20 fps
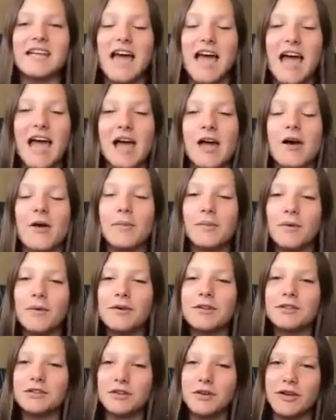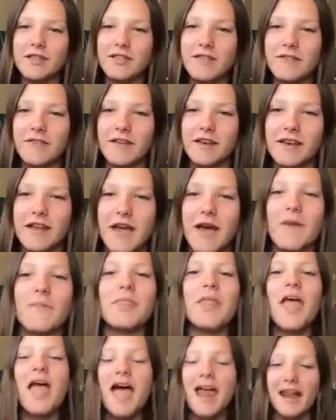I hope you enjoyed the video,
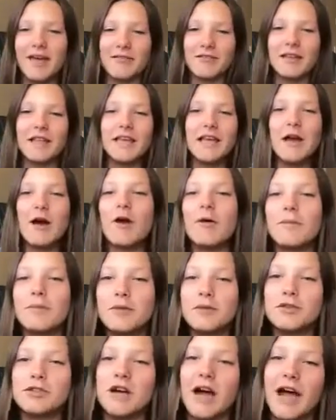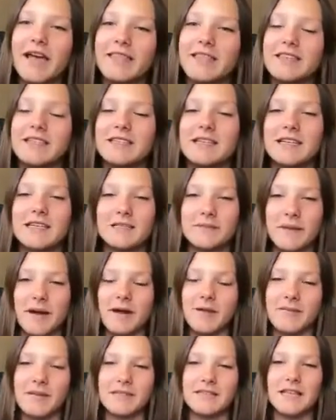and I really hope you try these
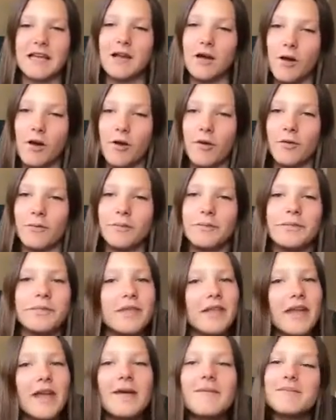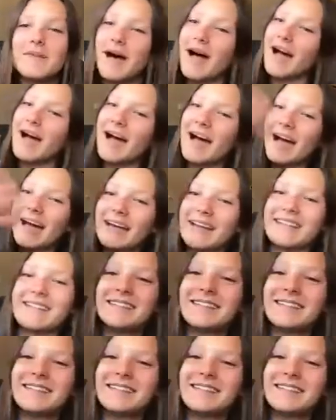experiments at home. Bye!